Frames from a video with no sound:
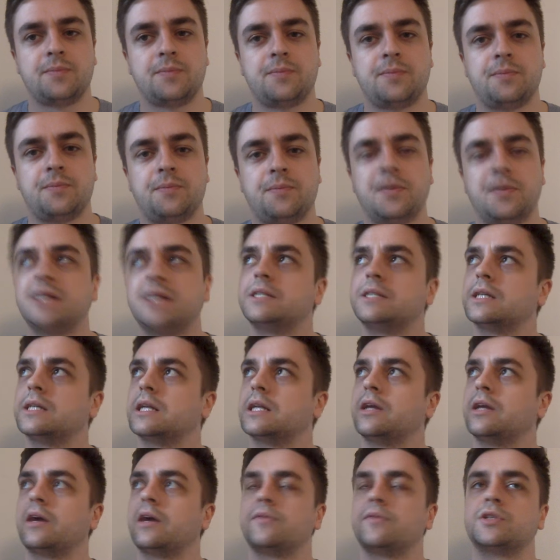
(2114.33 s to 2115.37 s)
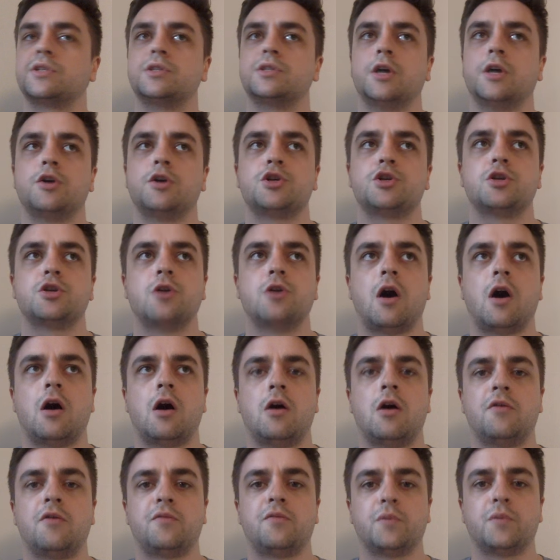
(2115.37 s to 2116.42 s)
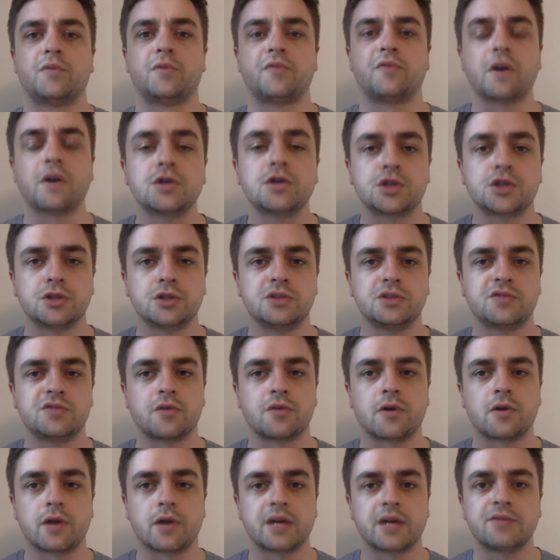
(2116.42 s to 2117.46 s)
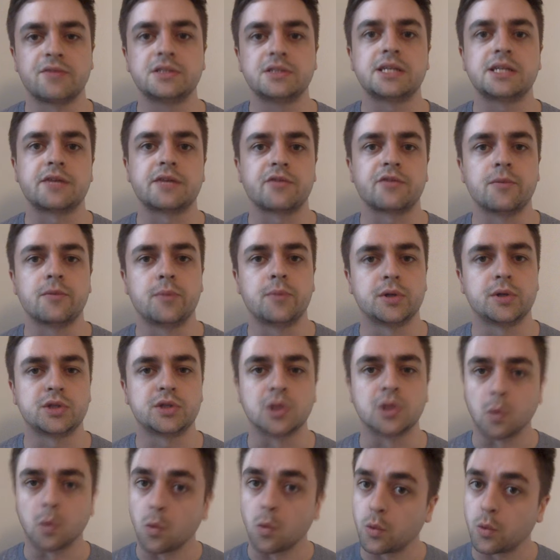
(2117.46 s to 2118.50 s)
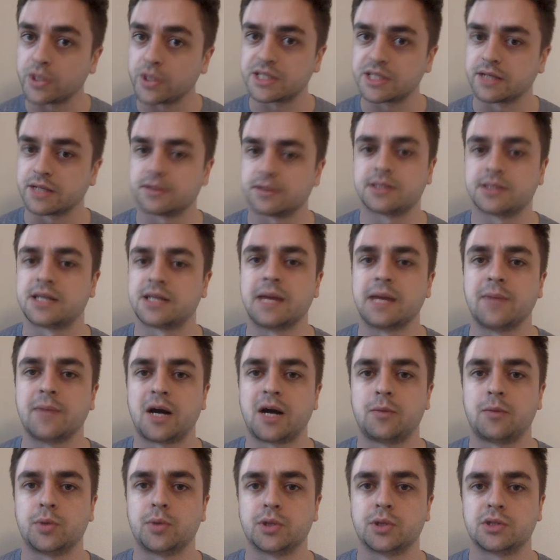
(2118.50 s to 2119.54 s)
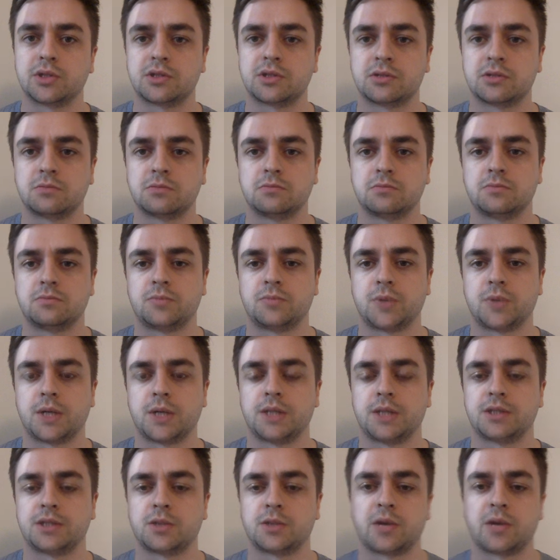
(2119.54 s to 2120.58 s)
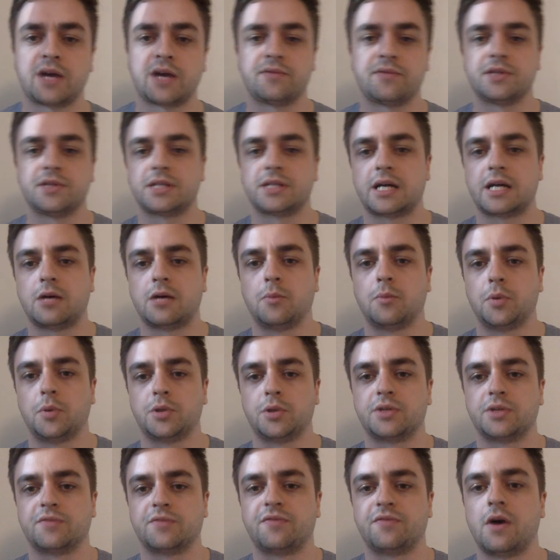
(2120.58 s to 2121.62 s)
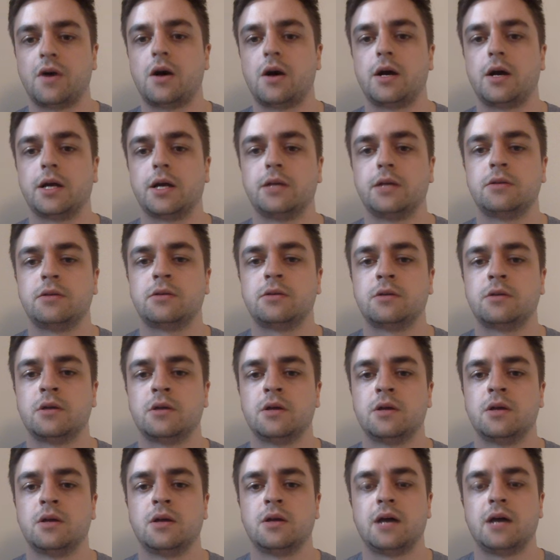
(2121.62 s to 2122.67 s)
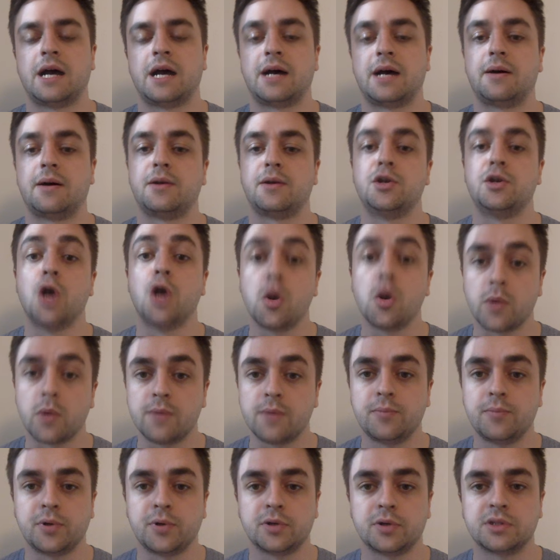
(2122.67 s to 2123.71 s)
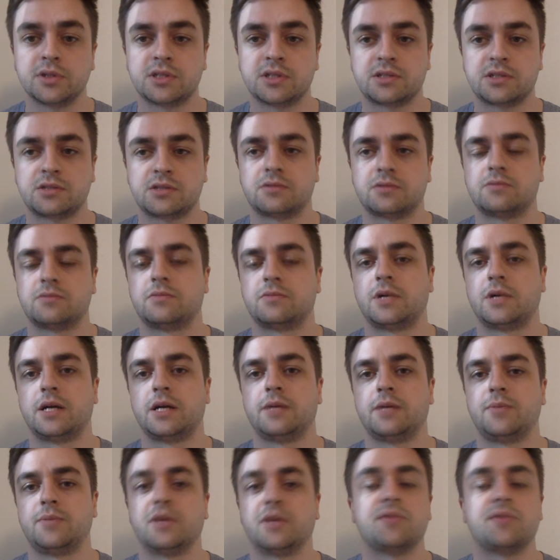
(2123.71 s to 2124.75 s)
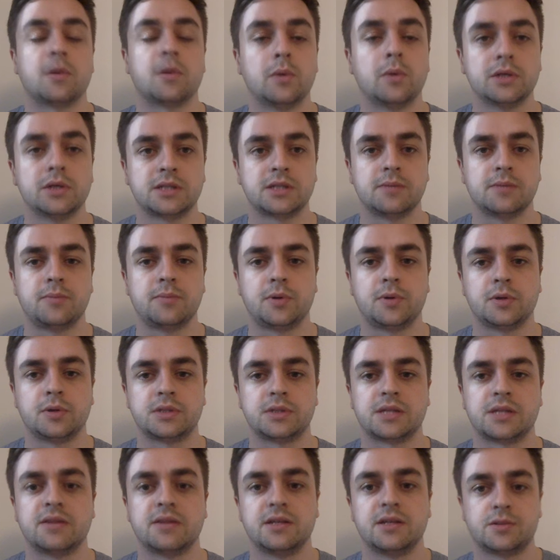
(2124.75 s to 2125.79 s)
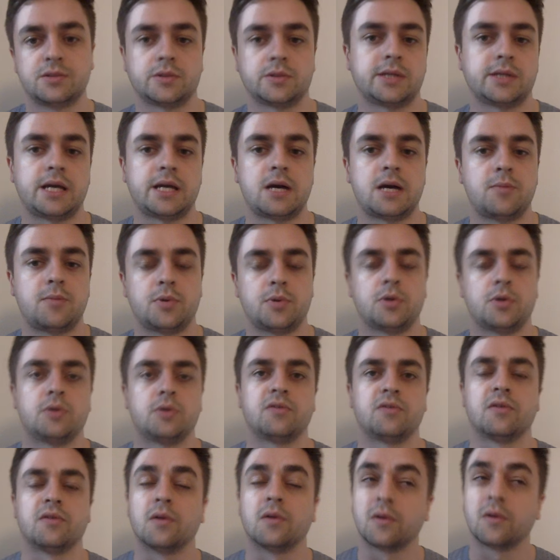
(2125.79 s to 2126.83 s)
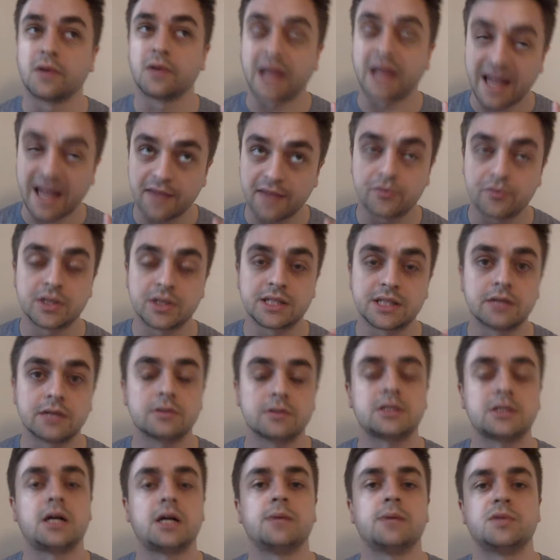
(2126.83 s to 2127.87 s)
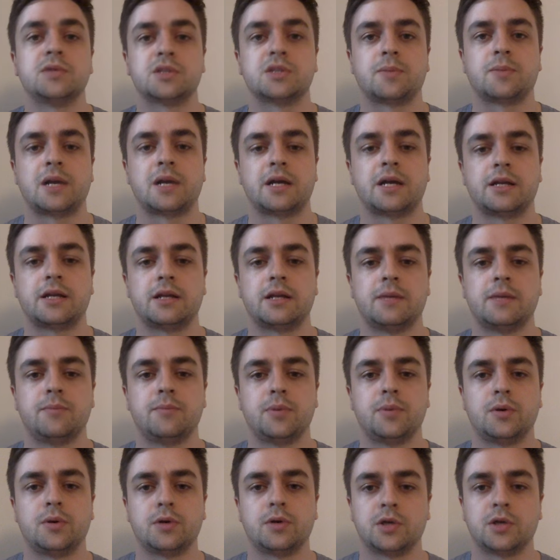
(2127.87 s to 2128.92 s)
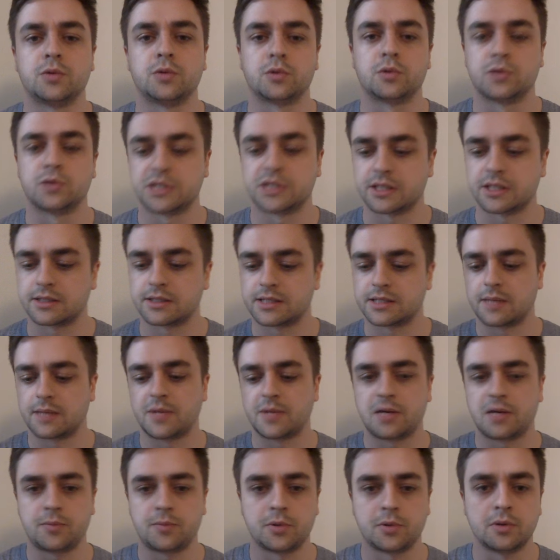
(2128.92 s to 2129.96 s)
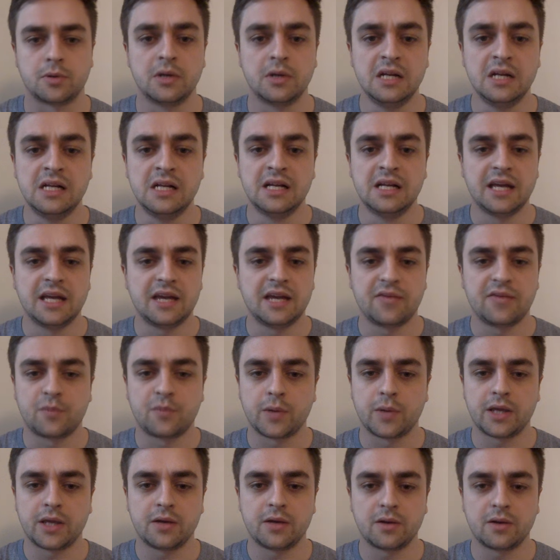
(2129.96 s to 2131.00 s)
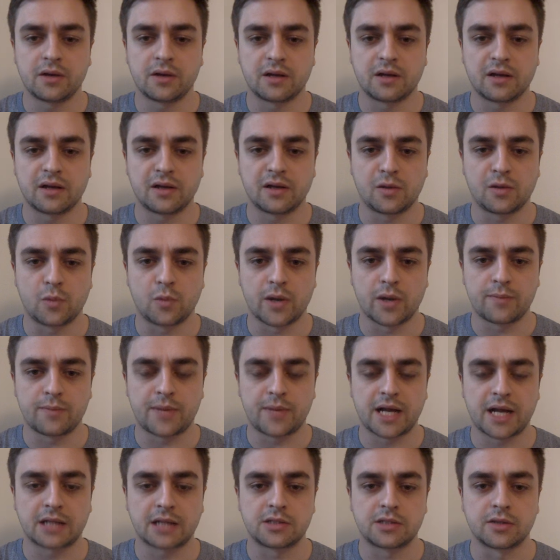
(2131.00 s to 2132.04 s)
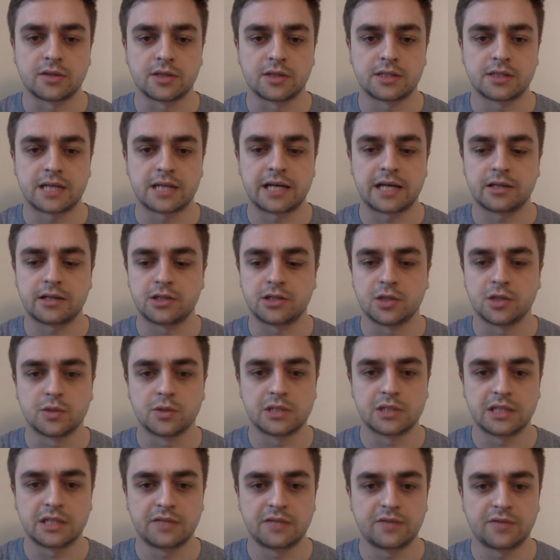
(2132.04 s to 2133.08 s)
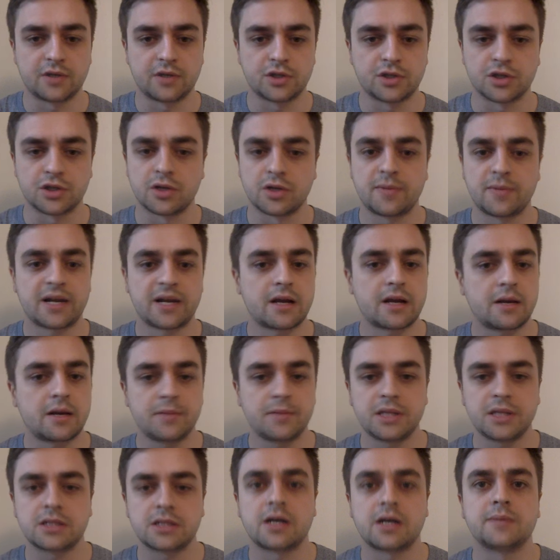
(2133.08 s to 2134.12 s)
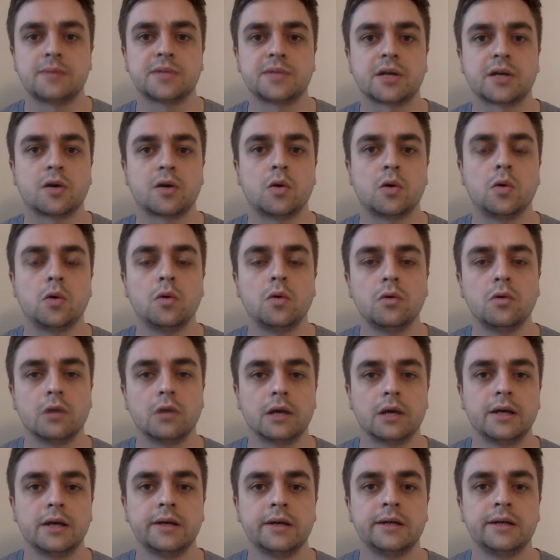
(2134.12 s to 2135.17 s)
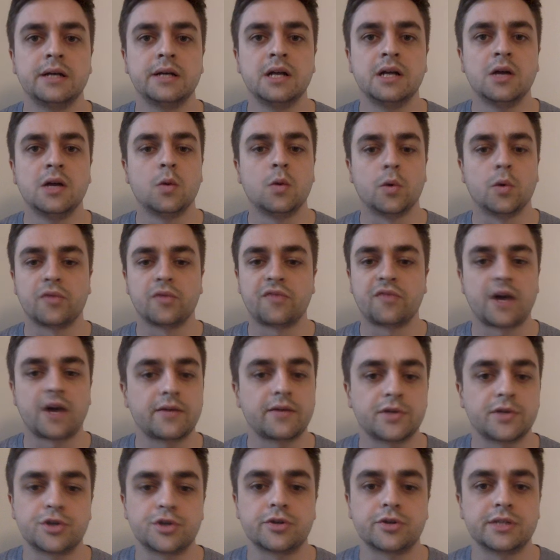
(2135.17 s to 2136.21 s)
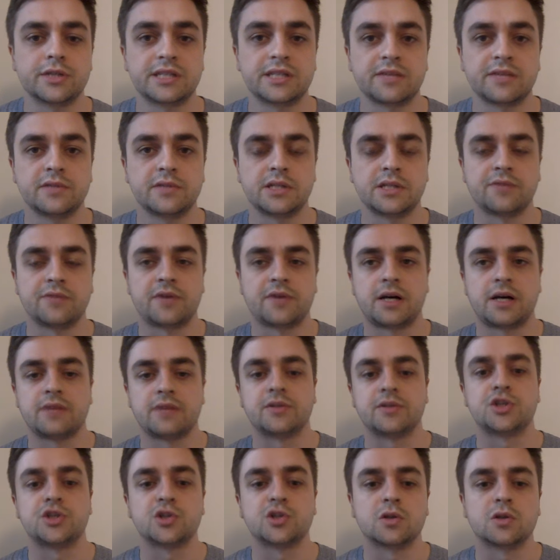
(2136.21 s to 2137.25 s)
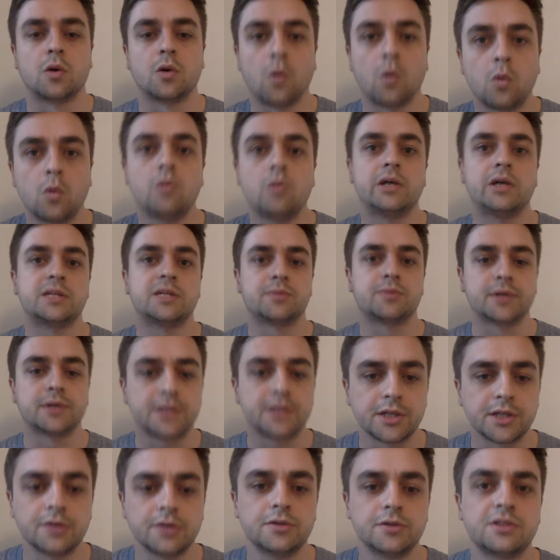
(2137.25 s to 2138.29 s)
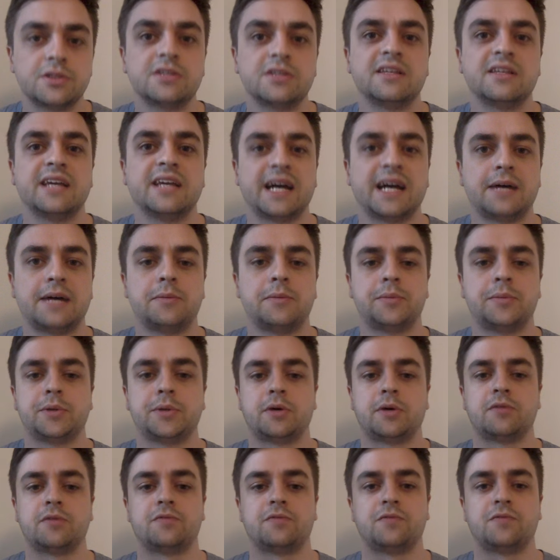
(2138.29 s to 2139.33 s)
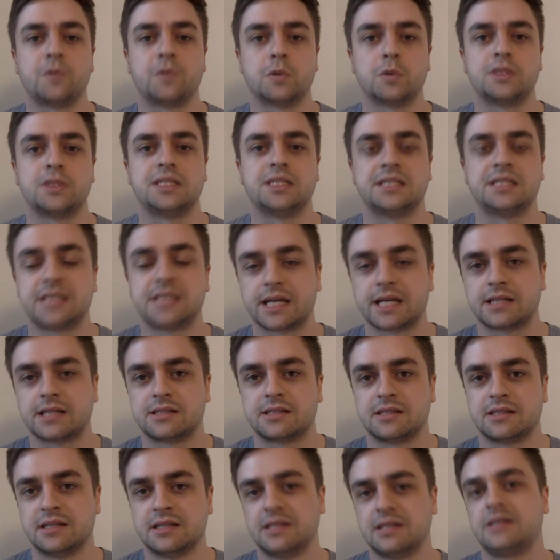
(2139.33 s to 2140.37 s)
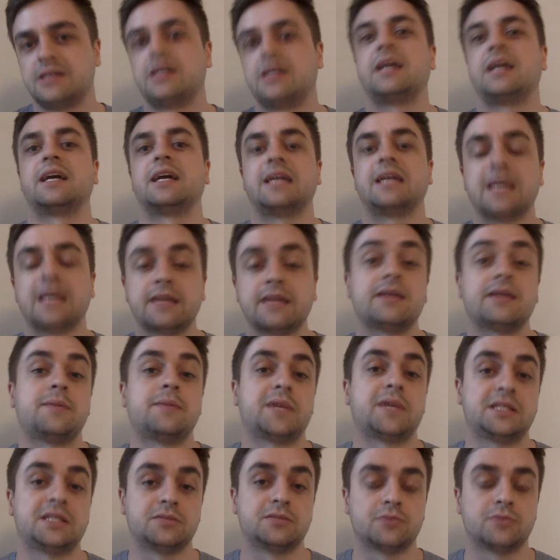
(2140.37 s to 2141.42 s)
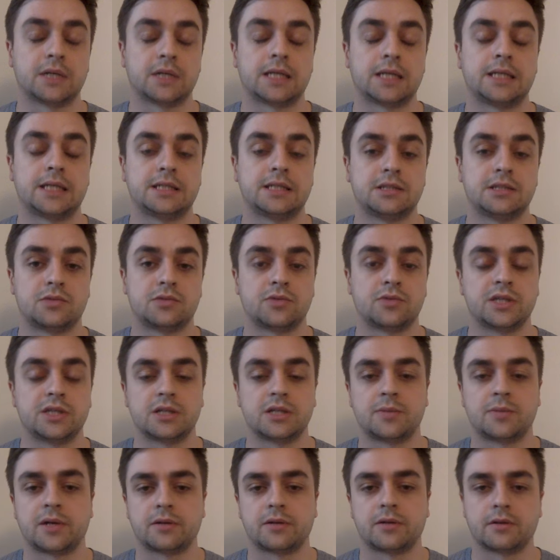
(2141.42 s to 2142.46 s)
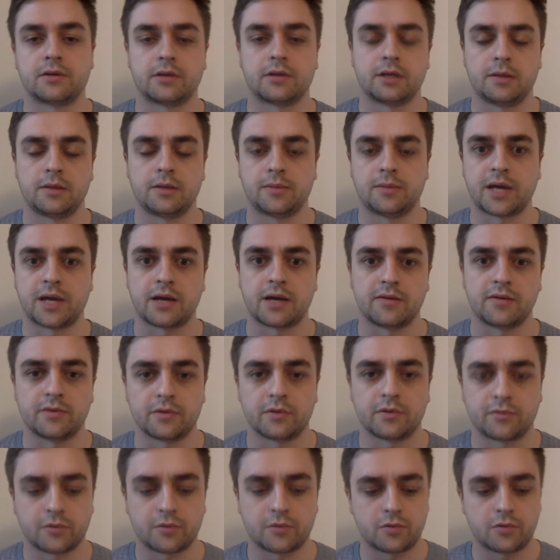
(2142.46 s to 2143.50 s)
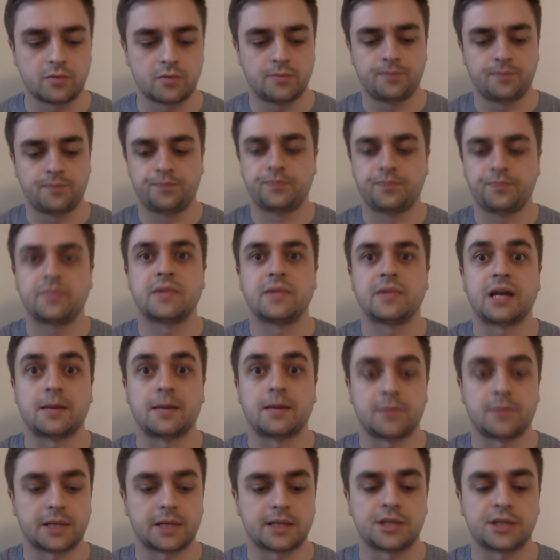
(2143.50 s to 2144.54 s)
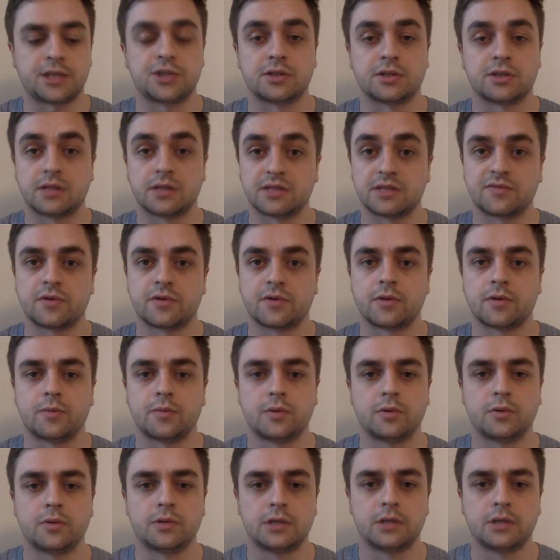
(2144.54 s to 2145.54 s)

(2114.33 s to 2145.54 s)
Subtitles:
Basically, you have this notion of, with functions, for a given set of inputs, you always get the same outputs, right? So we have this output defined, no inputs, right? But if there was inputs and this was the output, every single time you supplied an input, you would always get the same output. If we went back to this added to USD function, no matter how many times I call it, with 575, it should always produce the output of 46. And again, that makes it really easy to reason about the behavior of your application, and that's very important.